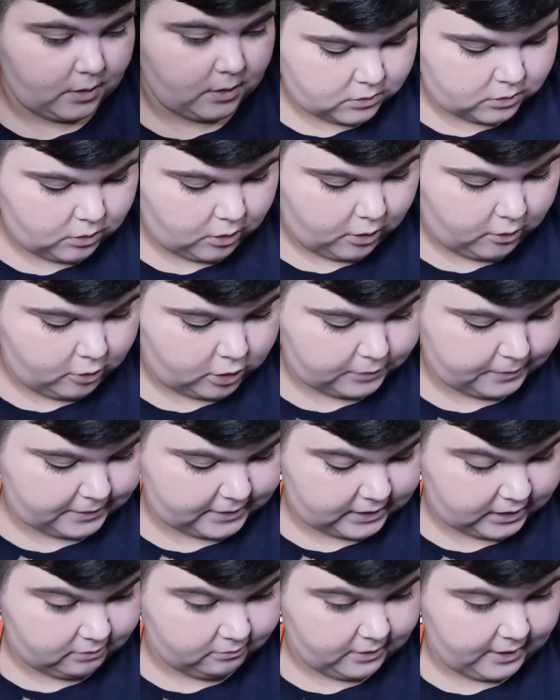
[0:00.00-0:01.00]
So we'll of course be
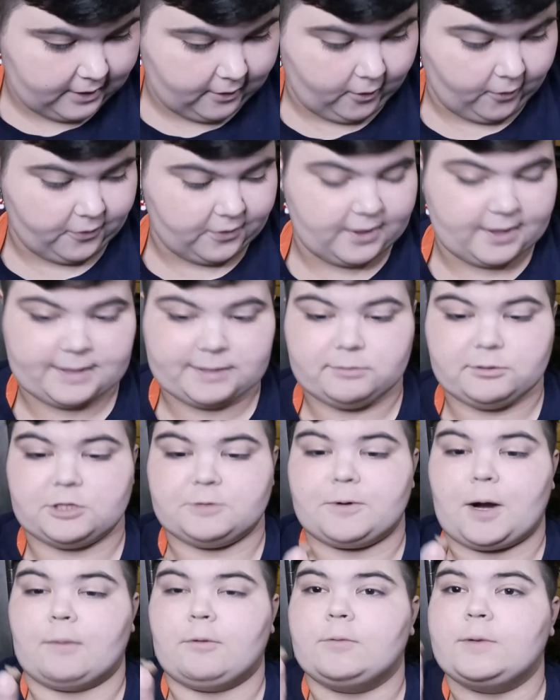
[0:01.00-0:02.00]
seeing them the healthiest, which
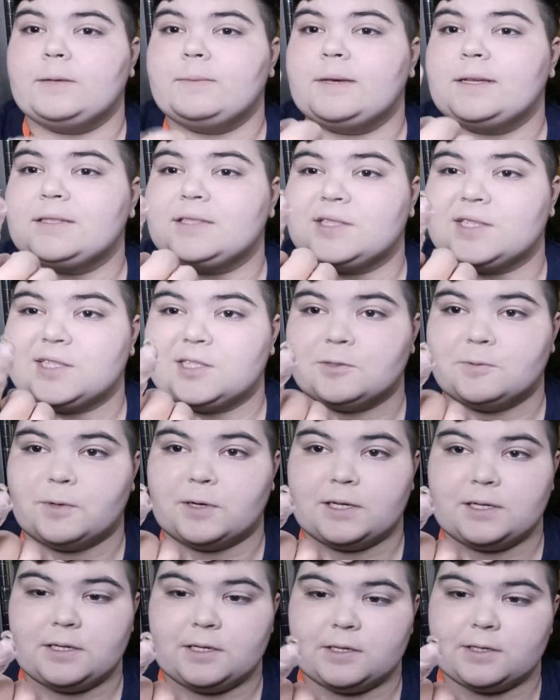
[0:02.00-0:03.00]
probably means this
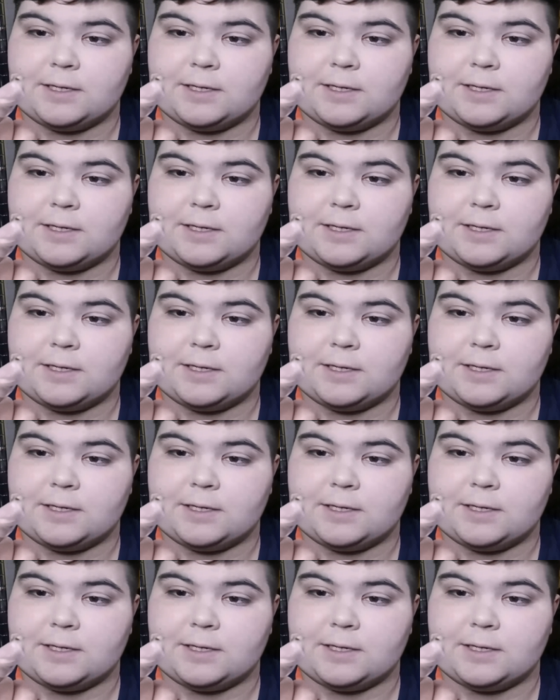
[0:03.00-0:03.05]
one,